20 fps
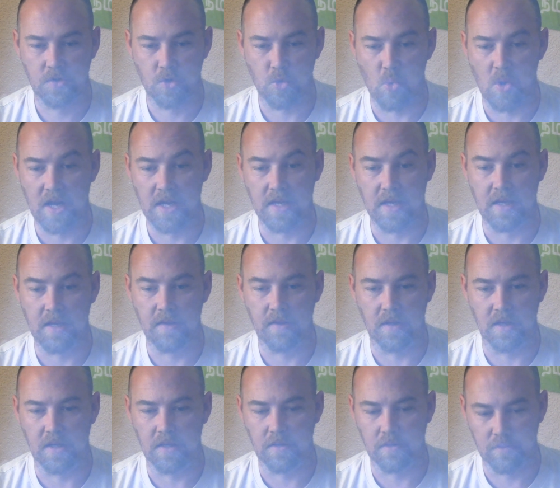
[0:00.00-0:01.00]
20,
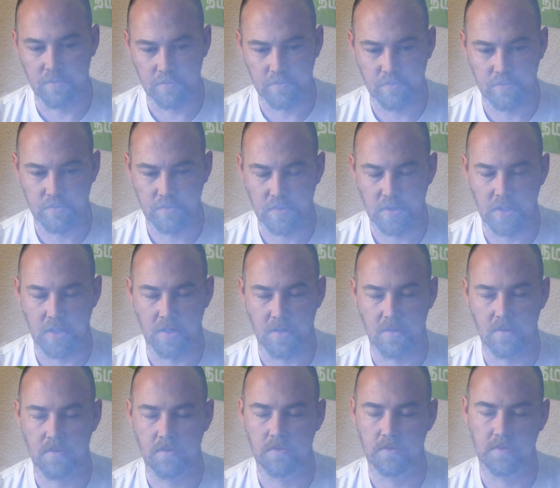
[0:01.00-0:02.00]
then, you know,